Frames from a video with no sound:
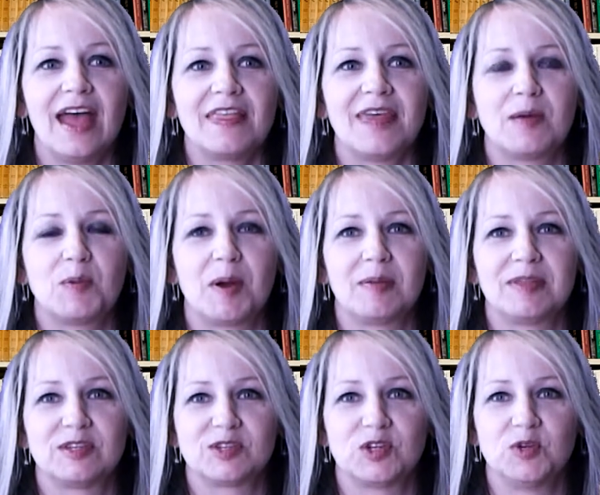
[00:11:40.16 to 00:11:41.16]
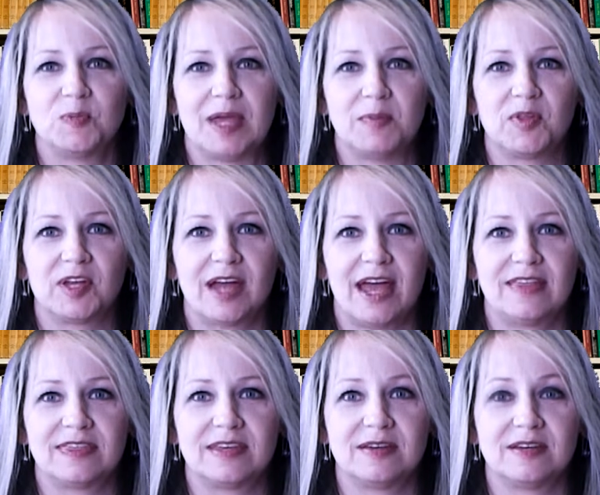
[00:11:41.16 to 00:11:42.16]
They were probably the two people that I
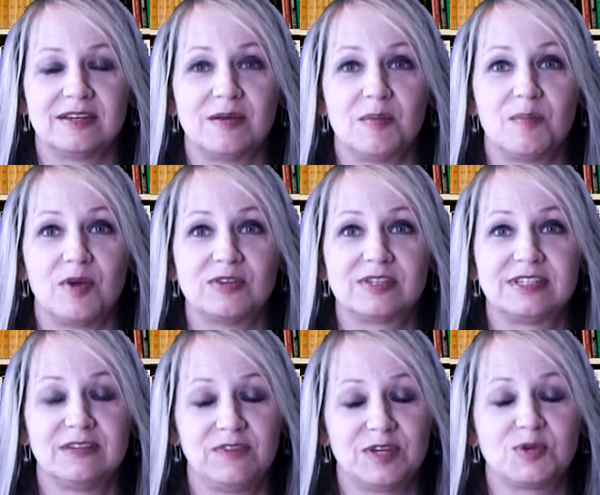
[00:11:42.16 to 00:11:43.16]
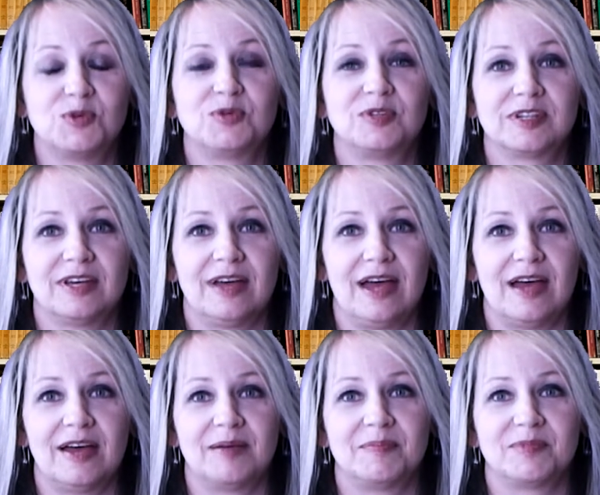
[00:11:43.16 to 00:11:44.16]
had the most difficult
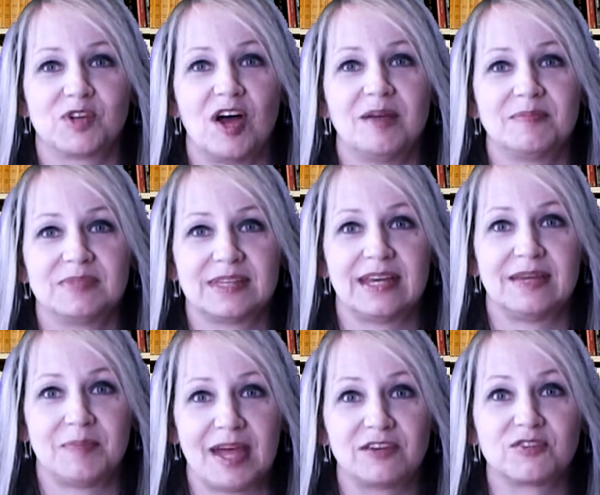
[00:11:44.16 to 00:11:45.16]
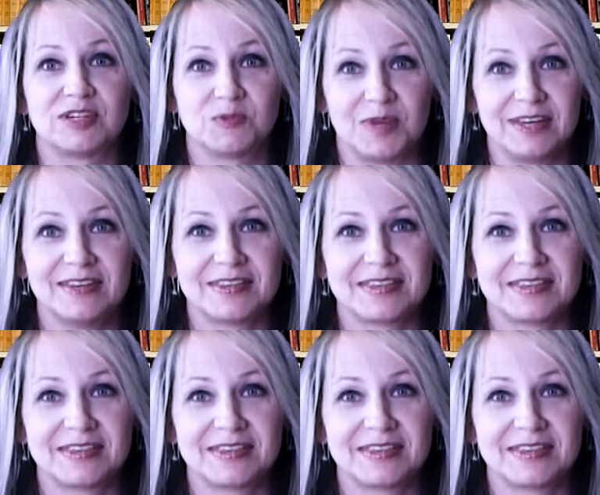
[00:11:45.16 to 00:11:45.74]
time setting boundaries with.